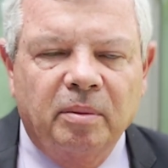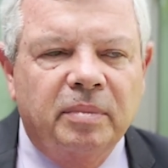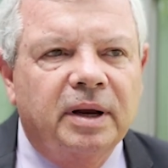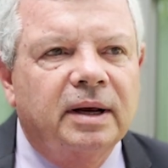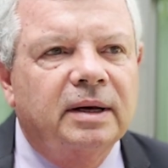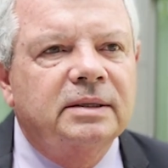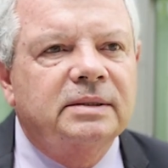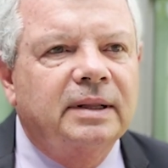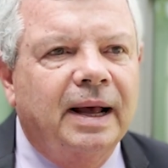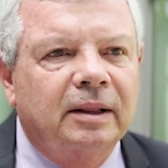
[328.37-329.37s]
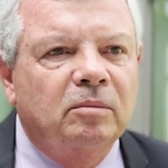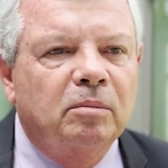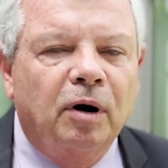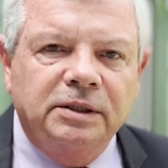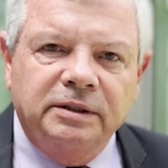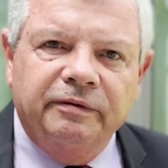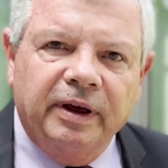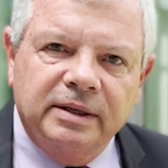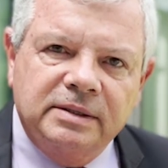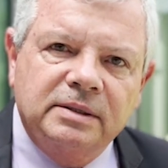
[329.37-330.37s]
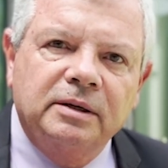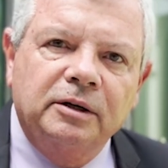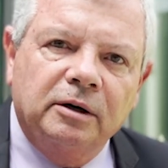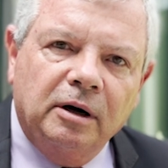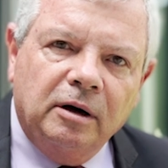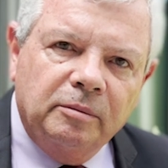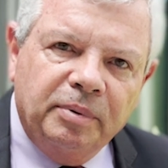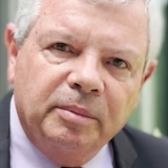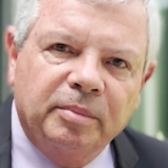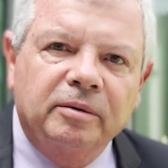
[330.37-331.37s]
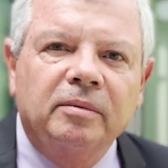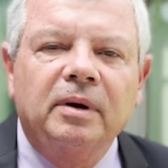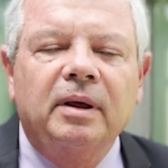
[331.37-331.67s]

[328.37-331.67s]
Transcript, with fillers: because that motivates your own people,